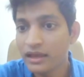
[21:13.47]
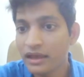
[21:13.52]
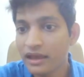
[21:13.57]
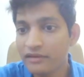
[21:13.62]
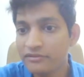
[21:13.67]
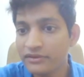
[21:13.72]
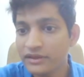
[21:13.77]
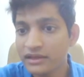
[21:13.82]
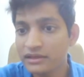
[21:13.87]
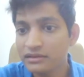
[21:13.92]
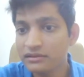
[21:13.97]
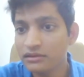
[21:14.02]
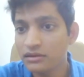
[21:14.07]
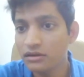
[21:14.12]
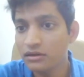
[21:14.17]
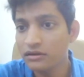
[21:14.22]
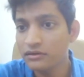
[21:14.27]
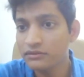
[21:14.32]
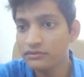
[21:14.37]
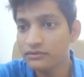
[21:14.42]
Effect
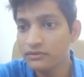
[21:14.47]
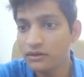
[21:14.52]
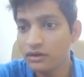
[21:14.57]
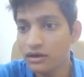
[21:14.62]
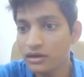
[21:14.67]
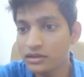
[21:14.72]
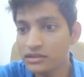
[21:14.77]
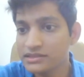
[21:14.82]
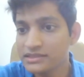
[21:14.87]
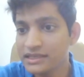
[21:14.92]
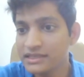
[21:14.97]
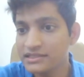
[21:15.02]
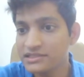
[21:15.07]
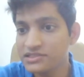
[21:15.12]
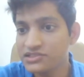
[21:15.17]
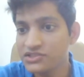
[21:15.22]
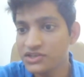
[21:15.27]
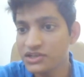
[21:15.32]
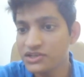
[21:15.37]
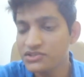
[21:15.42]
of lot
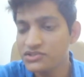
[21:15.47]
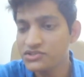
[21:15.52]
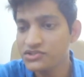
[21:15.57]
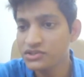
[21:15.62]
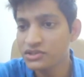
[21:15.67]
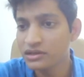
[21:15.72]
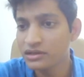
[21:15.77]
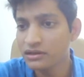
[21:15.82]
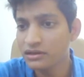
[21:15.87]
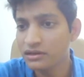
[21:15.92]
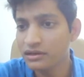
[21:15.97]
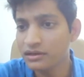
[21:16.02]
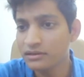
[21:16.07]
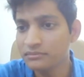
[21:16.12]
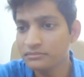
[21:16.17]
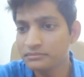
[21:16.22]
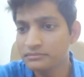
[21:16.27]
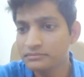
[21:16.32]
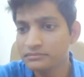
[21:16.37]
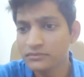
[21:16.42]
size change
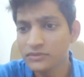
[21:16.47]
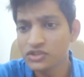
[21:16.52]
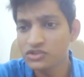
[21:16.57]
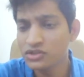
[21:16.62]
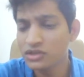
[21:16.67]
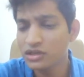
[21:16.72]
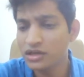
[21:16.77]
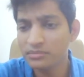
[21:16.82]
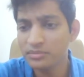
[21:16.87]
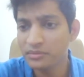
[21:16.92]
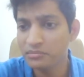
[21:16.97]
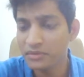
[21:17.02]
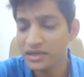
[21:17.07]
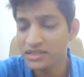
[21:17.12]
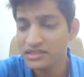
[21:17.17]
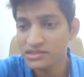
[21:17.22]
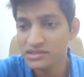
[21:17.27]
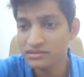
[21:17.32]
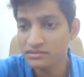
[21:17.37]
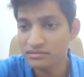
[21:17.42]
should not be
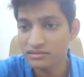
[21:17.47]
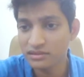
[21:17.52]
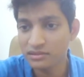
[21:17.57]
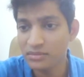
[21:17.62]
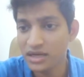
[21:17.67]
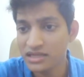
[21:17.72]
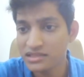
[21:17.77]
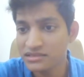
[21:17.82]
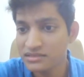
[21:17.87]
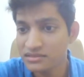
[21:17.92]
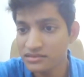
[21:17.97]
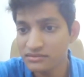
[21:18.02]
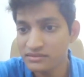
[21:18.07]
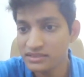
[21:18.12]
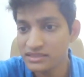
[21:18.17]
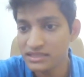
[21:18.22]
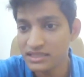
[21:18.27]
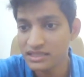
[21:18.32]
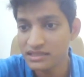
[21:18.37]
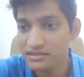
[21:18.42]
much. The margins
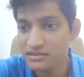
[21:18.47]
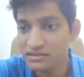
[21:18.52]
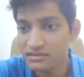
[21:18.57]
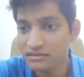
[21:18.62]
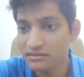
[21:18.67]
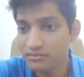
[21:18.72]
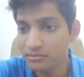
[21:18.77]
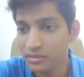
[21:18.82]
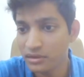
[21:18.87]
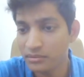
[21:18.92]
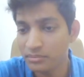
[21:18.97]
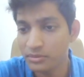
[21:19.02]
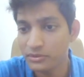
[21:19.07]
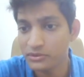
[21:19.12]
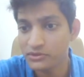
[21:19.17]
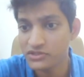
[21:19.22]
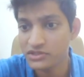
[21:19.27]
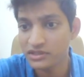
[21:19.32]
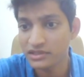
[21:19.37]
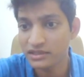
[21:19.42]
will change
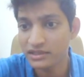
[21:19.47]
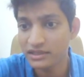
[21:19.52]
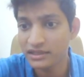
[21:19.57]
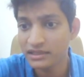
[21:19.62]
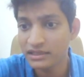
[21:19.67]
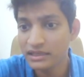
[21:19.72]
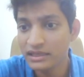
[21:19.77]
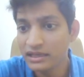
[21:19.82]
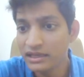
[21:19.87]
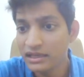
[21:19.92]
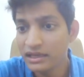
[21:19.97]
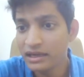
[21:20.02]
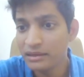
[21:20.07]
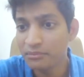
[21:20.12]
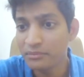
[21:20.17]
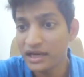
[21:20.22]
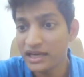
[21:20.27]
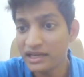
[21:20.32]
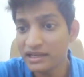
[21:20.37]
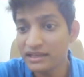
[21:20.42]
proportionately.
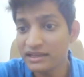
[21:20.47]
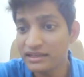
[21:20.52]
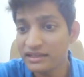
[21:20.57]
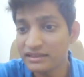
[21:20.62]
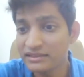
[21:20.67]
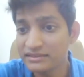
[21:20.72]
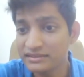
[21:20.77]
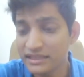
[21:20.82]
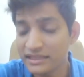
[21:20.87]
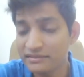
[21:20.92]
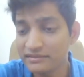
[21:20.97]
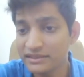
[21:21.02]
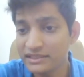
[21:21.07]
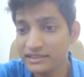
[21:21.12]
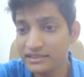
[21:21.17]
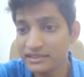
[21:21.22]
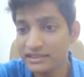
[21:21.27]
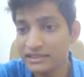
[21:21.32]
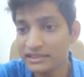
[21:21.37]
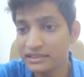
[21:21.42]
It might increase
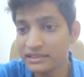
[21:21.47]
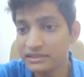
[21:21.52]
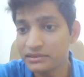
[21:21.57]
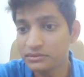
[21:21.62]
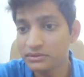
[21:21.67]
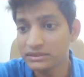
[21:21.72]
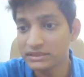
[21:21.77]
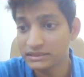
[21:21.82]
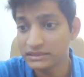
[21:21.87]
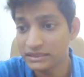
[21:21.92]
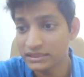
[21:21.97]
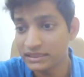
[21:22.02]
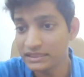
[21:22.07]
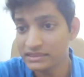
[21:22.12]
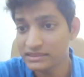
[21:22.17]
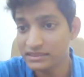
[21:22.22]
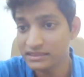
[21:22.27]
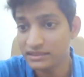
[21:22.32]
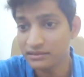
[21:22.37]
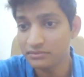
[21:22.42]
liquidity to a certain
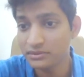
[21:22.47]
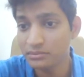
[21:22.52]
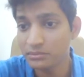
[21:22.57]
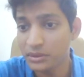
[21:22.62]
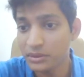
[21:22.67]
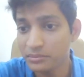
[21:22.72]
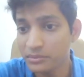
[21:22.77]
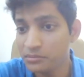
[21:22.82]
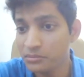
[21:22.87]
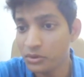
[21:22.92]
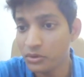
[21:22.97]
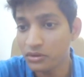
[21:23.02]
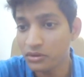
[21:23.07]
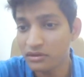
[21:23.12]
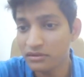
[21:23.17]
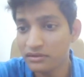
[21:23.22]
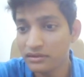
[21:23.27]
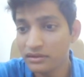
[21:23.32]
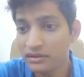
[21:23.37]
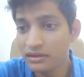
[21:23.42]
extent, with maybe more
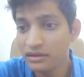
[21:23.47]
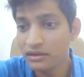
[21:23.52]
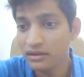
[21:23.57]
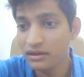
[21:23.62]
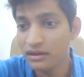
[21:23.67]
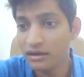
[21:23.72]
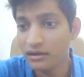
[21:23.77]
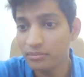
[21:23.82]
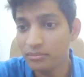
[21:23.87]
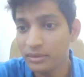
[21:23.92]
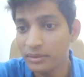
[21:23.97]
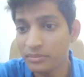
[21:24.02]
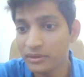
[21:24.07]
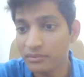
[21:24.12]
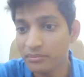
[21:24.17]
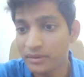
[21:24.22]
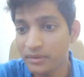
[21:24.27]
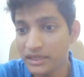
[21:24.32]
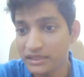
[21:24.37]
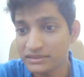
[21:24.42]

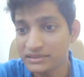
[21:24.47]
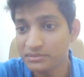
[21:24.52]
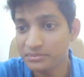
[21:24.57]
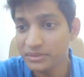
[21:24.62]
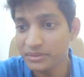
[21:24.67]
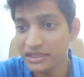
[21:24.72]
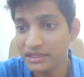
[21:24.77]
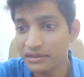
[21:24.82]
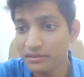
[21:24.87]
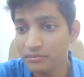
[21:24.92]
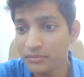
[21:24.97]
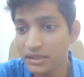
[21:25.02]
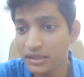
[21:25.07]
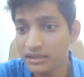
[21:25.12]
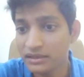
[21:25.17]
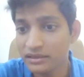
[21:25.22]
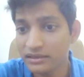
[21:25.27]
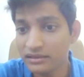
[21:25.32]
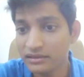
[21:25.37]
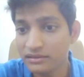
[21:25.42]
people participating.
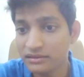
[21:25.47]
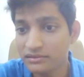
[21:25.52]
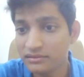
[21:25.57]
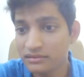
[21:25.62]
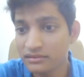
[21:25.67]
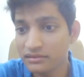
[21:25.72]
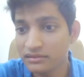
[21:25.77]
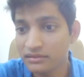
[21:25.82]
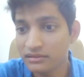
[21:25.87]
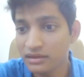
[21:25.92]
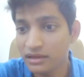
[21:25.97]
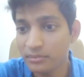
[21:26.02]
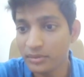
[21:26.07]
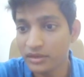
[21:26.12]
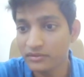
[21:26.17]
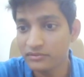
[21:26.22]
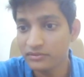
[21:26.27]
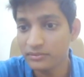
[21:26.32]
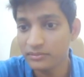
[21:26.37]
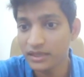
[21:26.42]
But
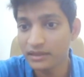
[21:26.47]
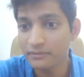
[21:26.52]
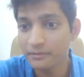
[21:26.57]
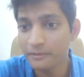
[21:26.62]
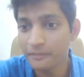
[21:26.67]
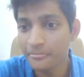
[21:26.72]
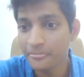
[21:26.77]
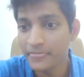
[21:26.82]
apart from that,